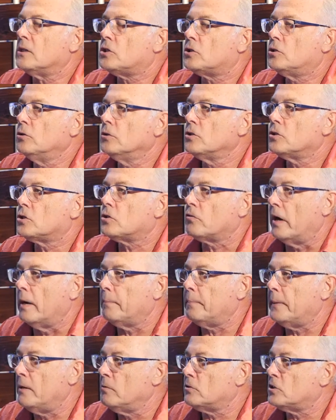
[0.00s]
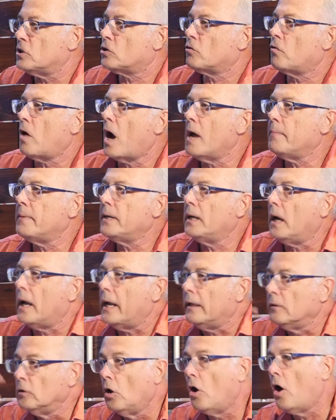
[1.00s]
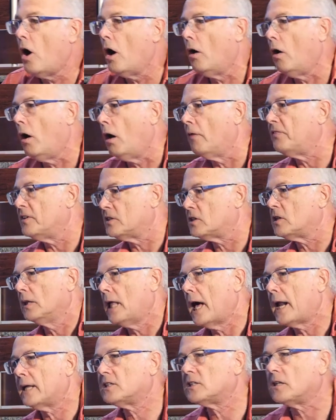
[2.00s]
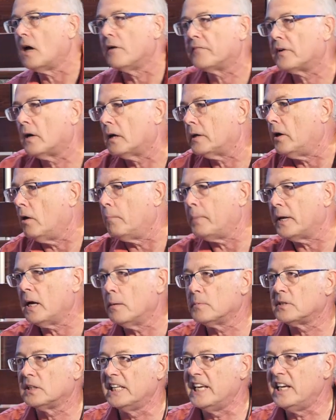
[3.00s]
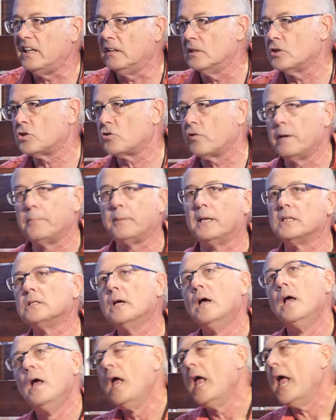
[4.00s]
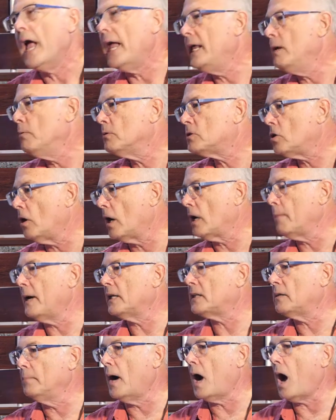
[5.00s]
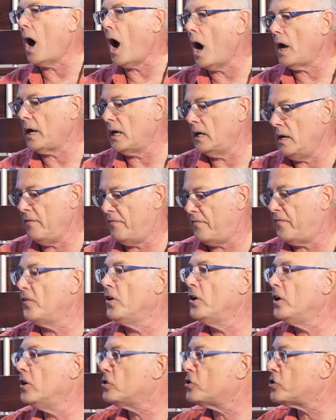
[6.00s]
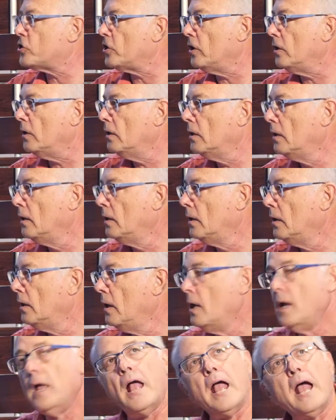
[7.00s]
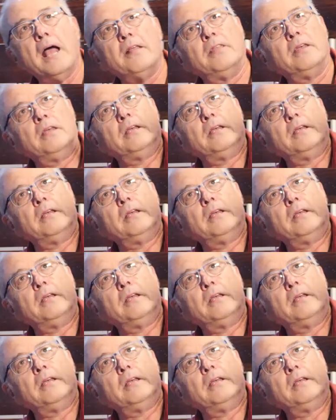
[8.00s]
a student script and he was describing a law office. A lot of stuff, you know, becomes legal in screenplays. And he was talking about the mahogany furniture and